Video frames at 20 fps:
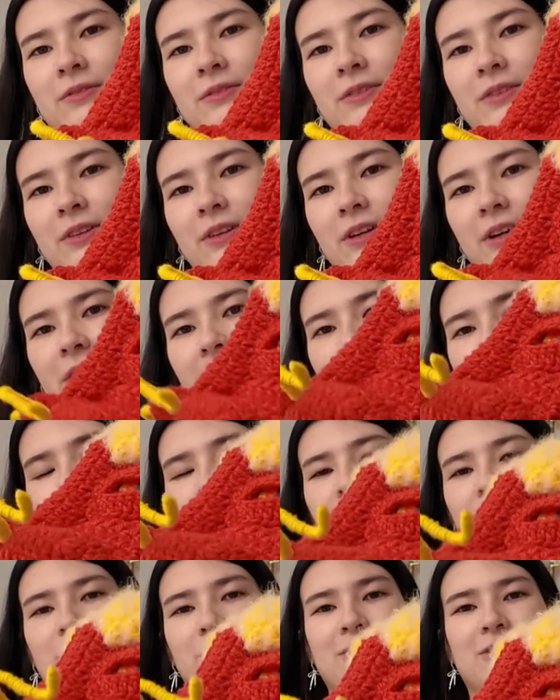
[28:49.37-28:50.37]
Look how
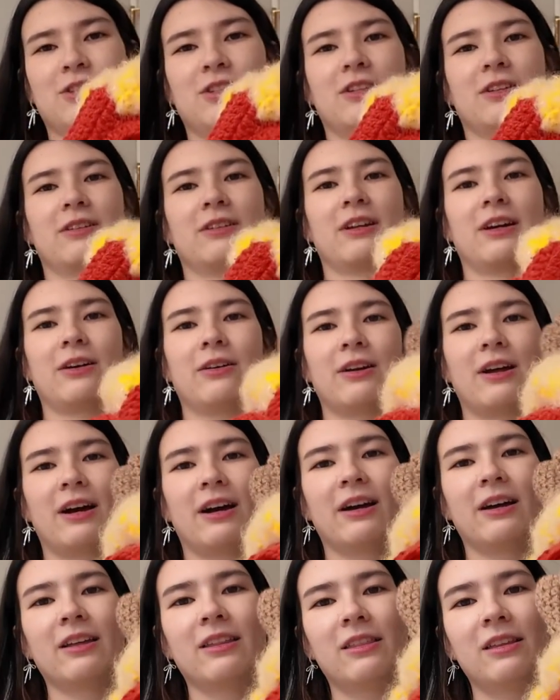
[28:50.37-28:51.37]
beautiful she turned out.
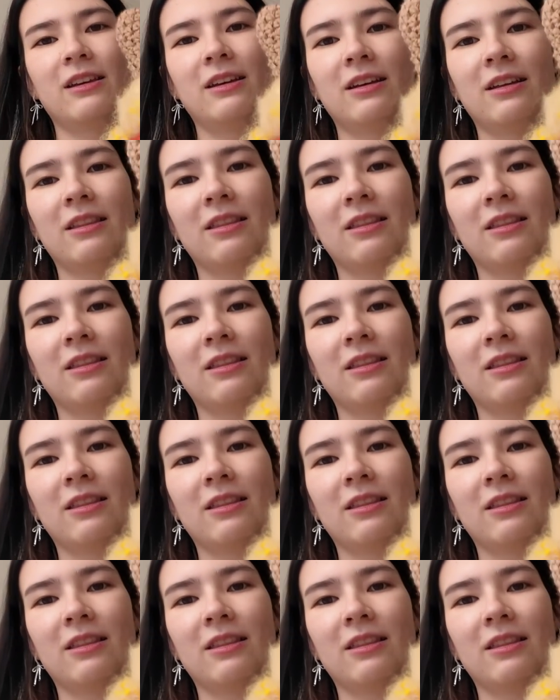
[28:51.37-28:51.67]
I think